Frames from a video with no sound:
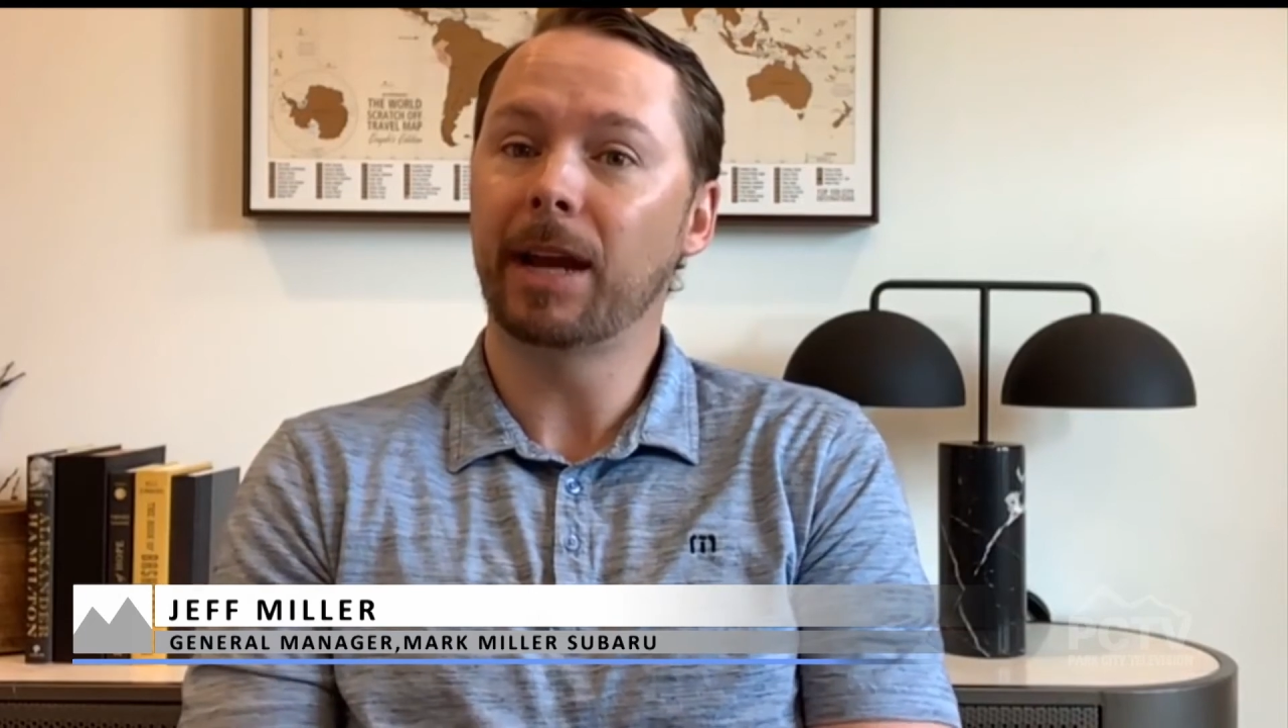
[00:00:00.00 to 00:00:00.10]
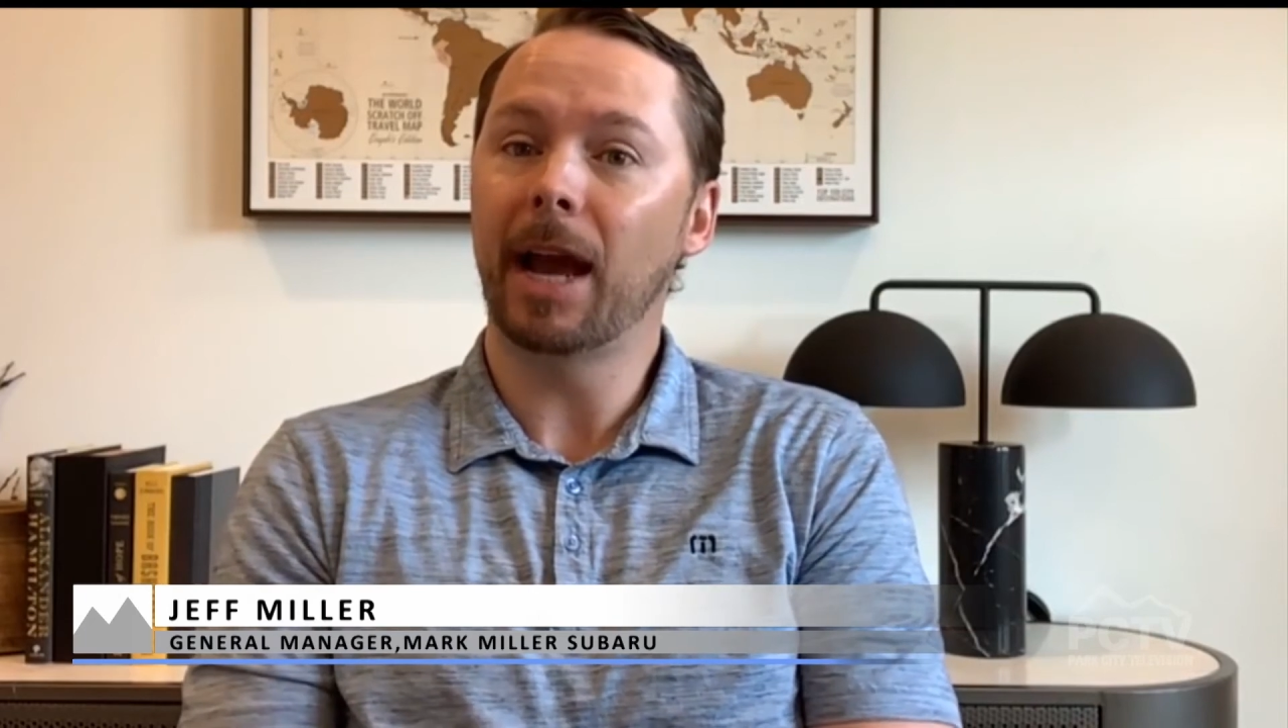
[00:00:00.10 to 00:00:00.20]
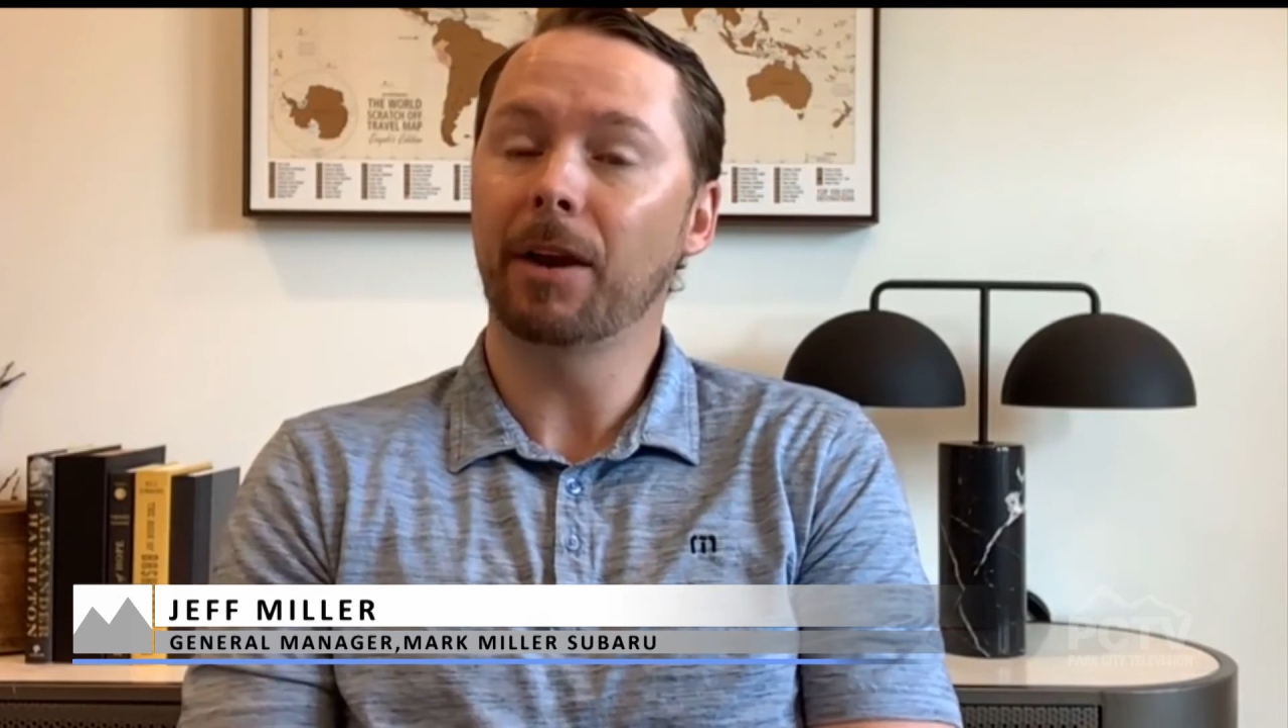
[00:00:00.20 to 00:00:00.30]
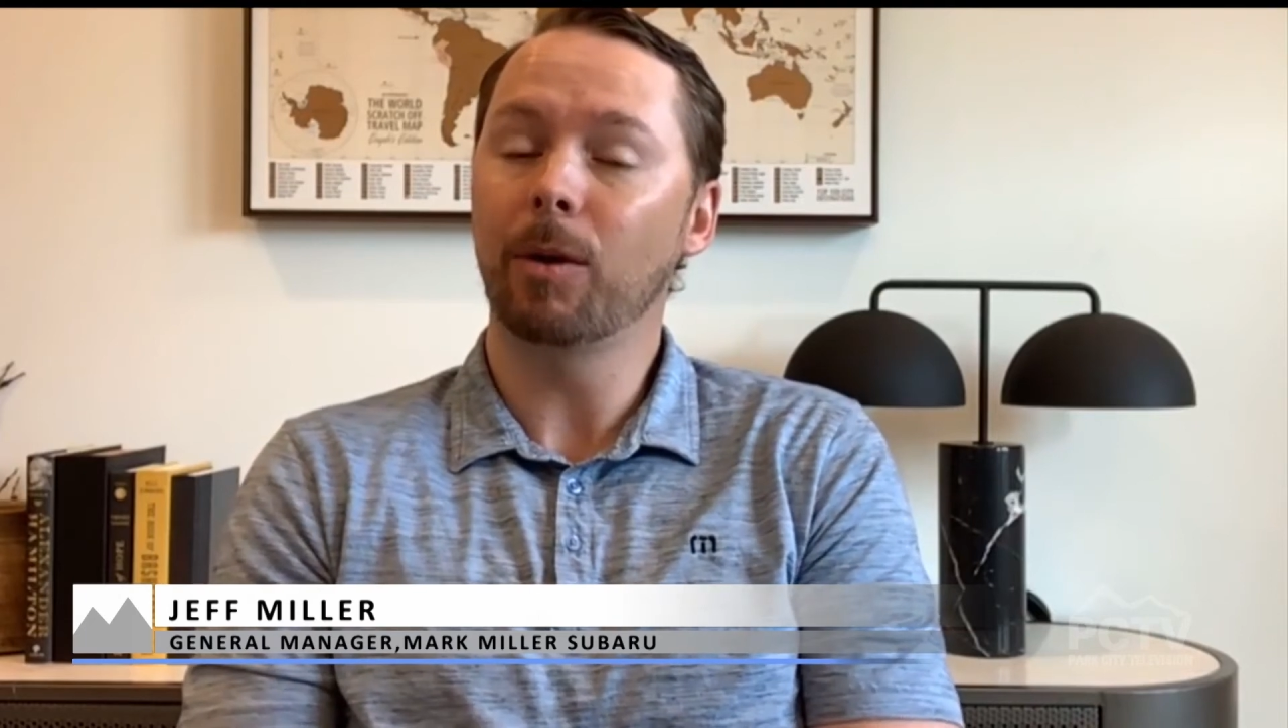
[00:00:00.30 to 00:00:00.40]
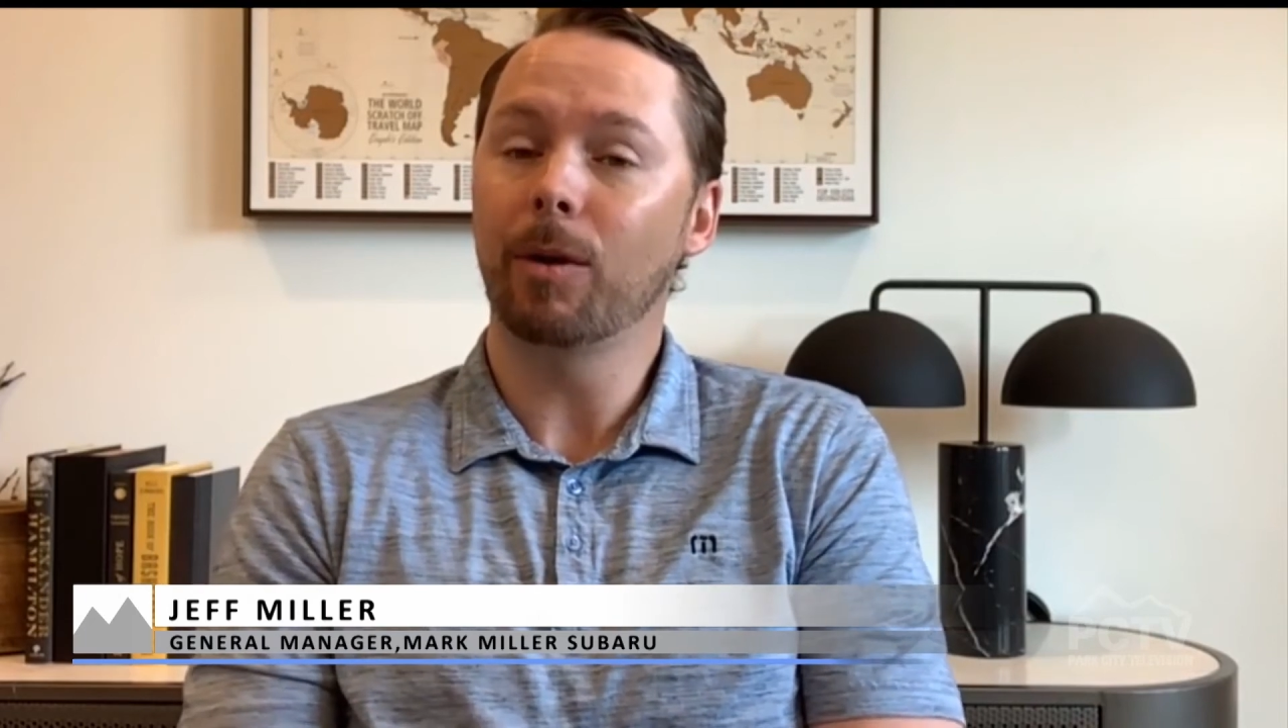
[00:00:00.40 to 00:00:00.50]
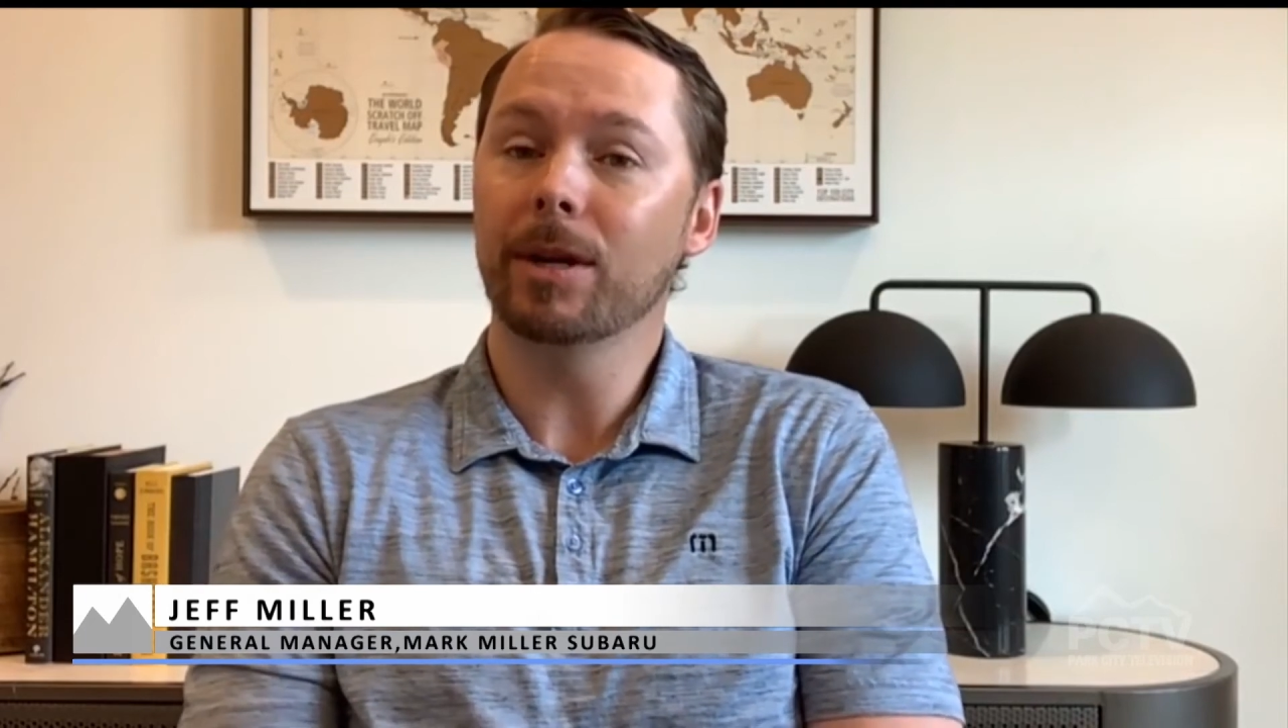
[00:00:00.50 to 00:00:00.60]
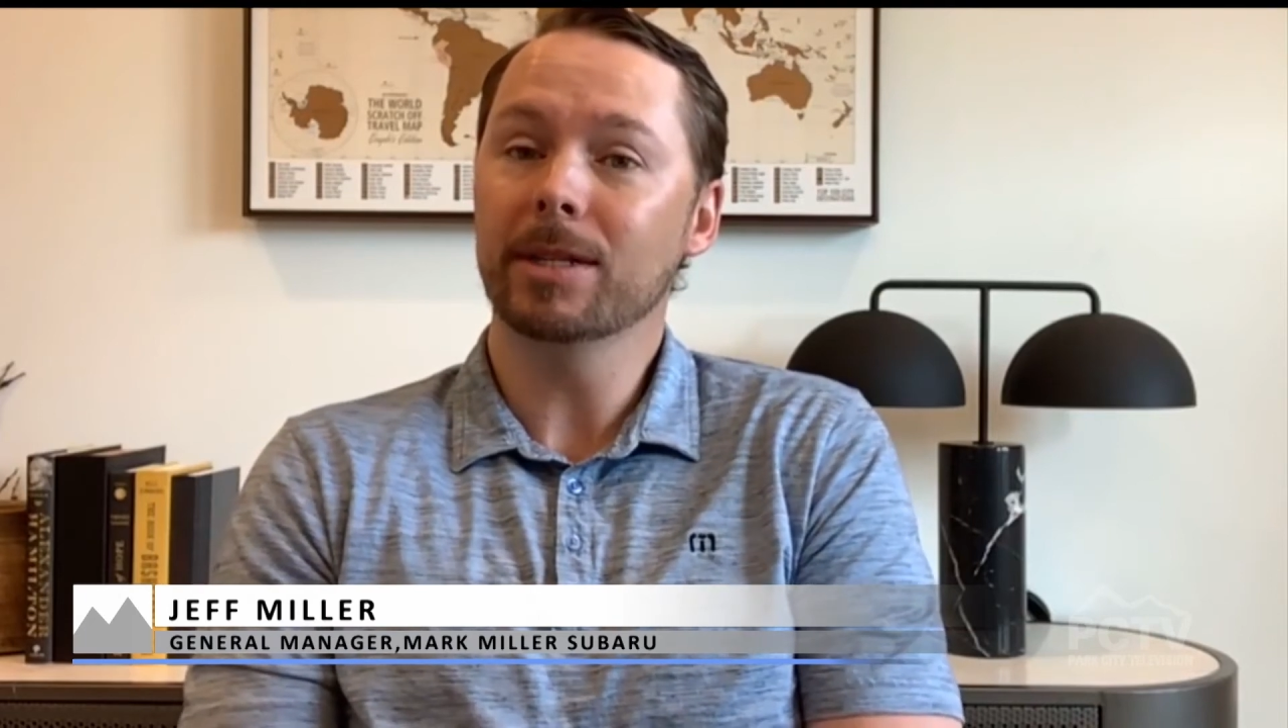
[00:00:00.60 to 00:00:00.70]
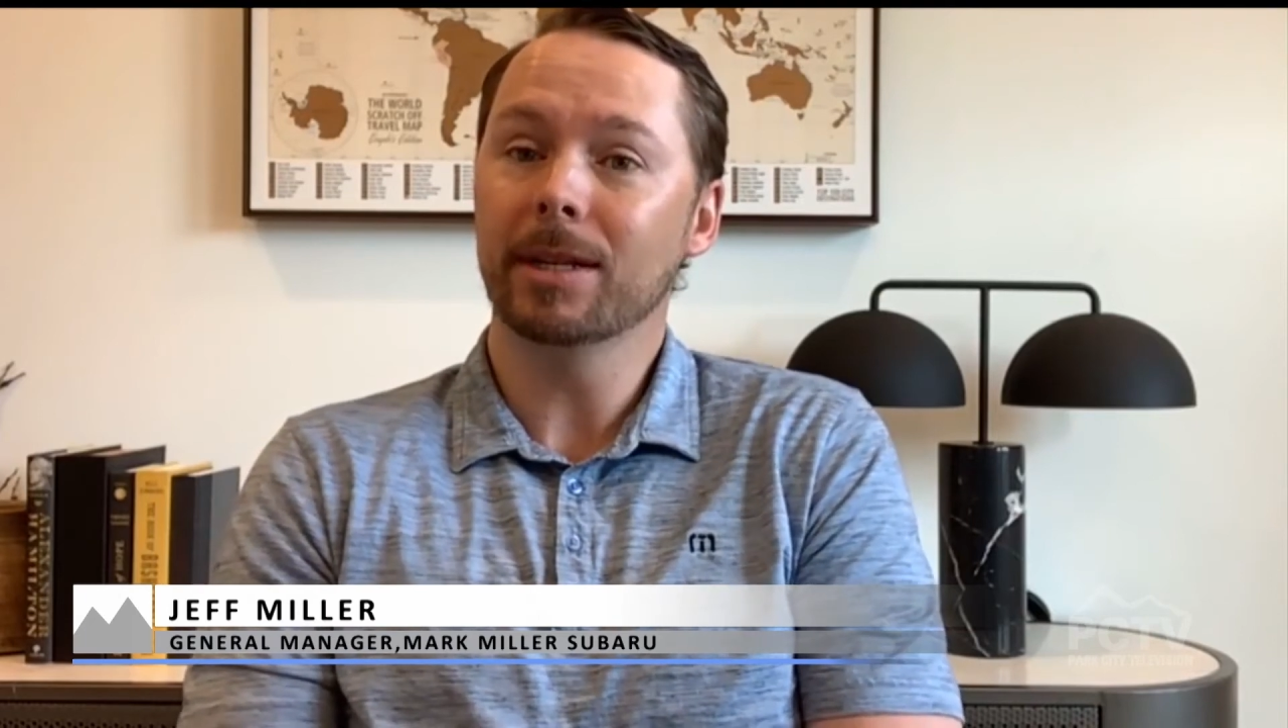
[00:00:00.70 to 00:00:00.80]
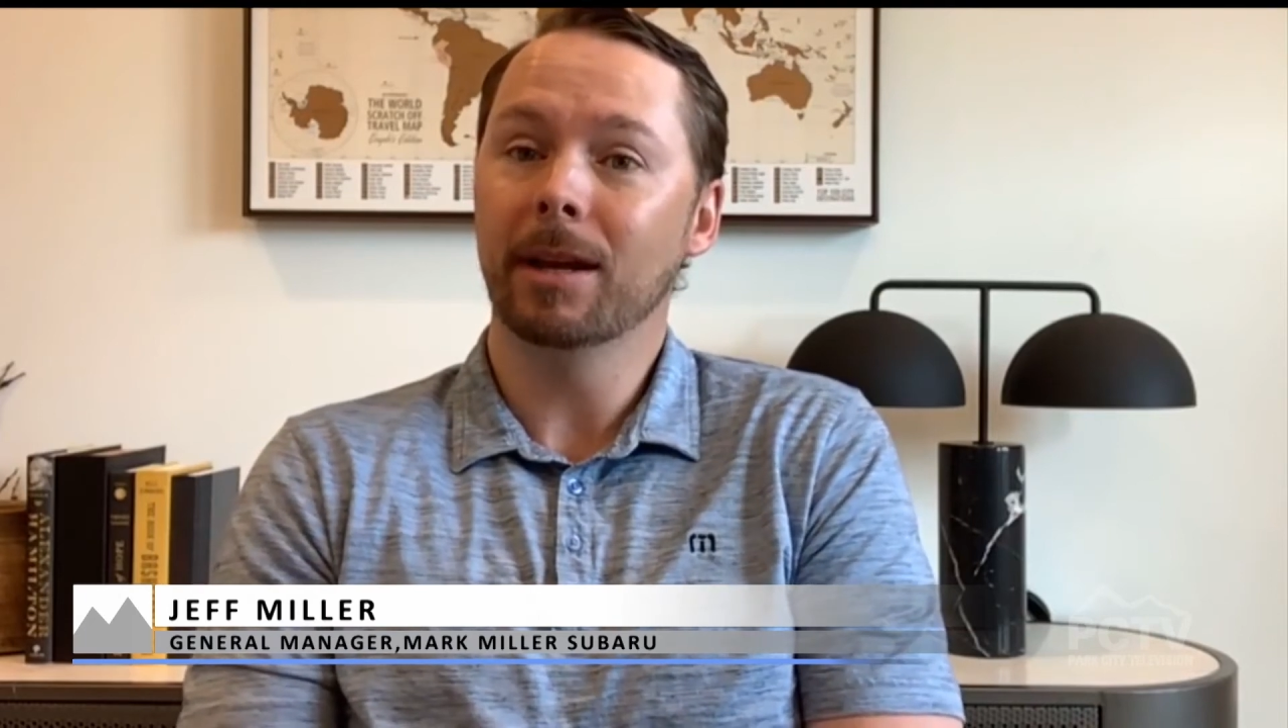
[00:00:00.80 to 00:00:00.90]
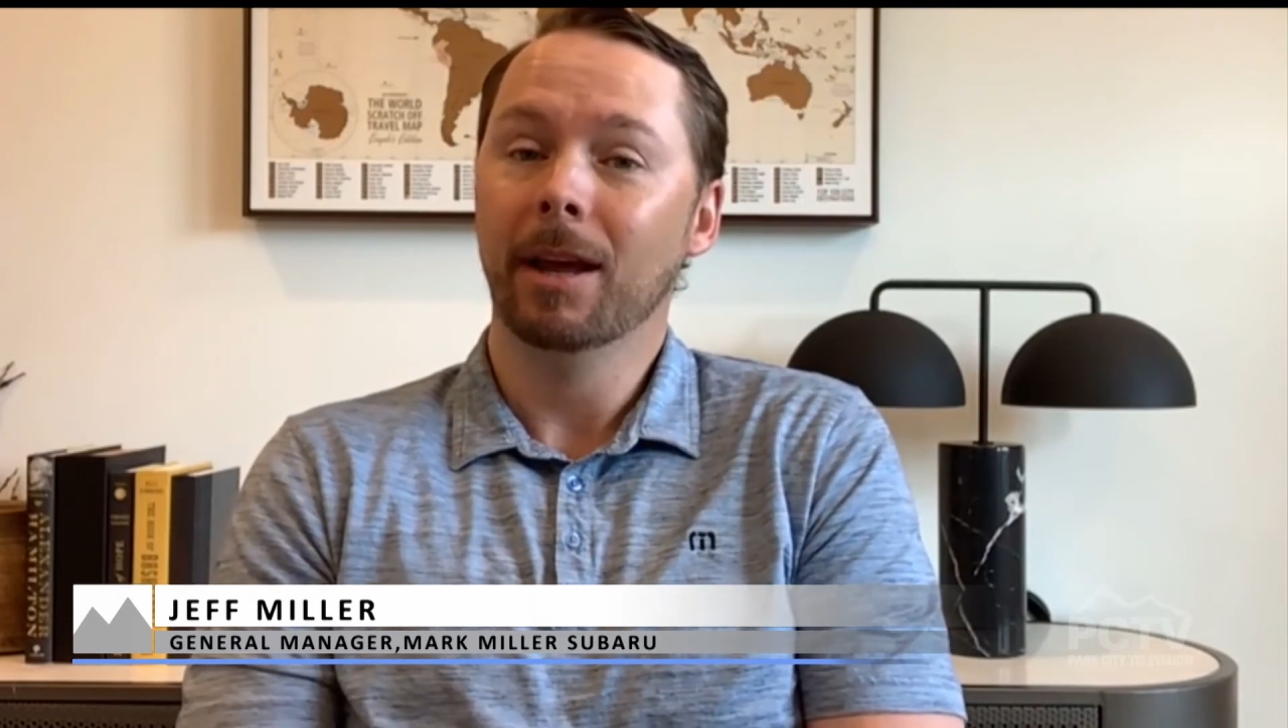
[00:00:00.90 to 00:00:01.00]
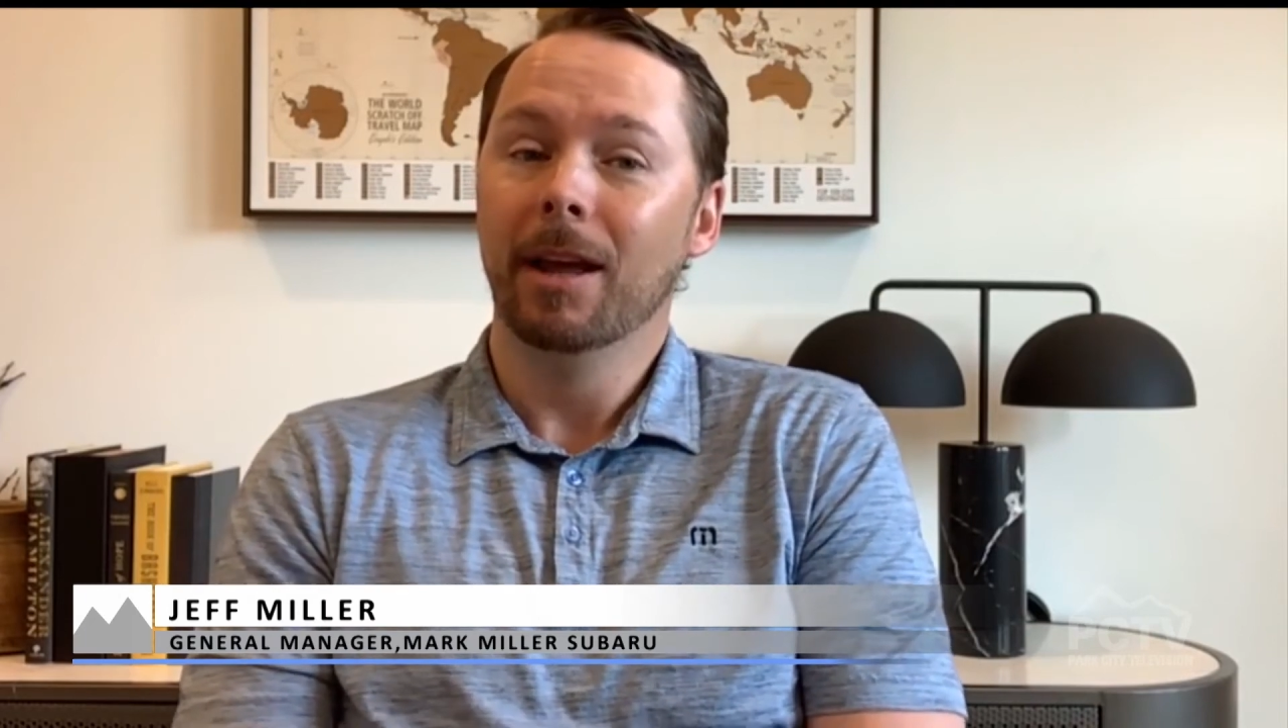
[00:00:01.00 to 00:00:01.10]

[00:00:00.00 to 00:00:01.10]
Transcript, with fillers: categories and